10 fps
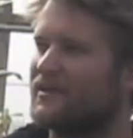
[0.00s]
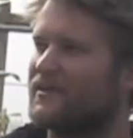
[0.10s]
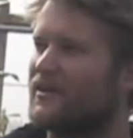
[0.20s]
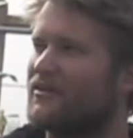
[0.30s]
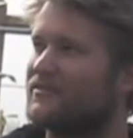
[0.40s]
but
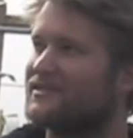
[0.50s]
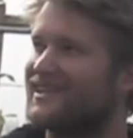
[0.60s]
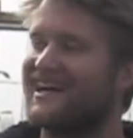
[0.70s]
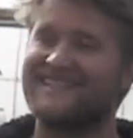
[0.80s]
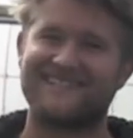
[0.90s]
they are
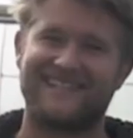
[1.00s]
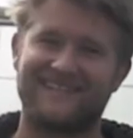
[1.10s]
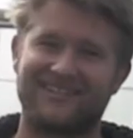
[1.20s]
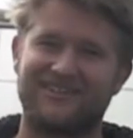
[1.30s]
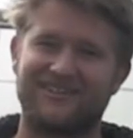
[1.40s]
fantastic in
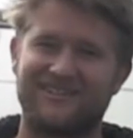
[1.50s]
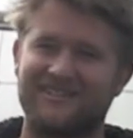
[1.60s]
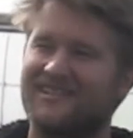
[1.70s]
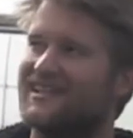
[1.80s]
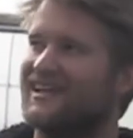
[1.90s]
the
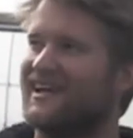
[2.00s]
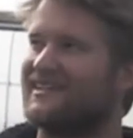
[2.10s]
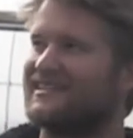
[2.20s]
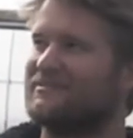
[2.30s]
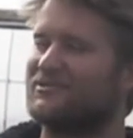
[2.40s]
garden
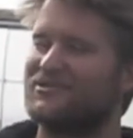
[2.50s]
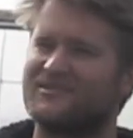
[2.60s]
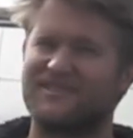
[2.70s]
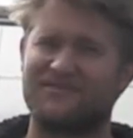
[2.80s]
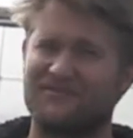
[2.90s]
as they produce
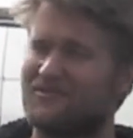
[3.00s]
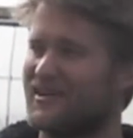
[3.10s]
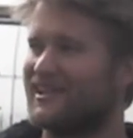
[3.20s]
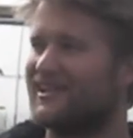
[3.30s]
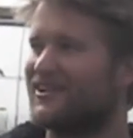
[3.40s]
these
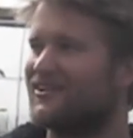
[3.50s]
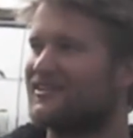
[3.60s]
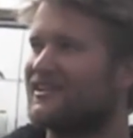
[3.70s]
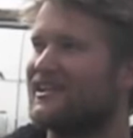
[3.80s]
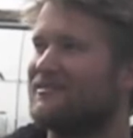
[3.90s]
really
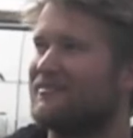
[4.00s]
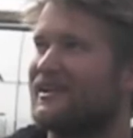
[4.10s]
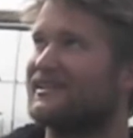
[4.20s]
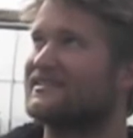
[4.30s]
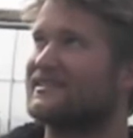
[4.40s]
long
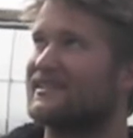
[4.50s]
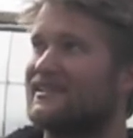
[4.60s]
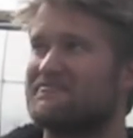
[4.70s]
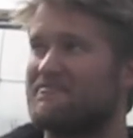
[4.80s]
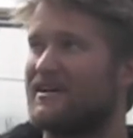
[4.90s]
beans.
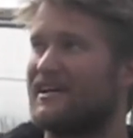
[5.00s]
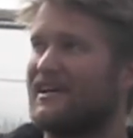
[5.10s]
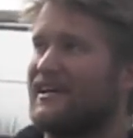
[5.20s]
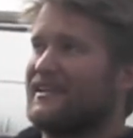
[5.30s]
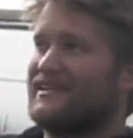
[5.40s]
And
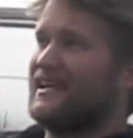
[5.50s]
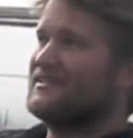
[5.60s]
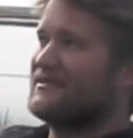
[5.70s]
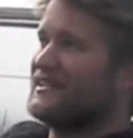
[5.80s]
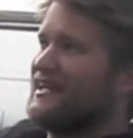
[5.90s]
they
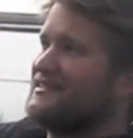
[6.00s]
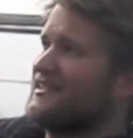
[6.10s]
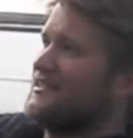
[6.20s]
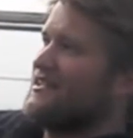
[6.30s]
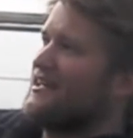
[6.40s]
taste
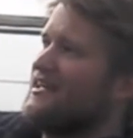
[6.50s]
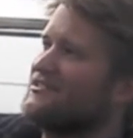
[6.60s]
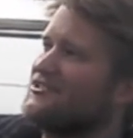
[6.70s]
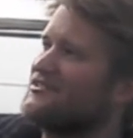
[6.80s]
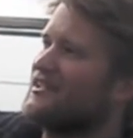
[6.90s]
fantastic. They
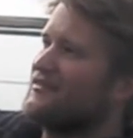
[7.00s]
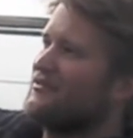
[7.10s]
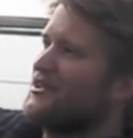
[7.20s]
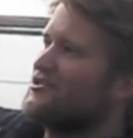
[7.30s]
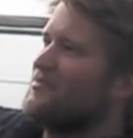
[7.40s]
taste just like
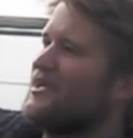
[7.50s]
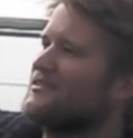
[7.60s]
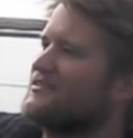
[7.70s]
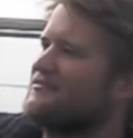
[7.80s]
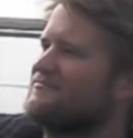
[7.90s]
French
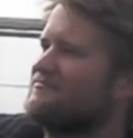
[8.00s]
beans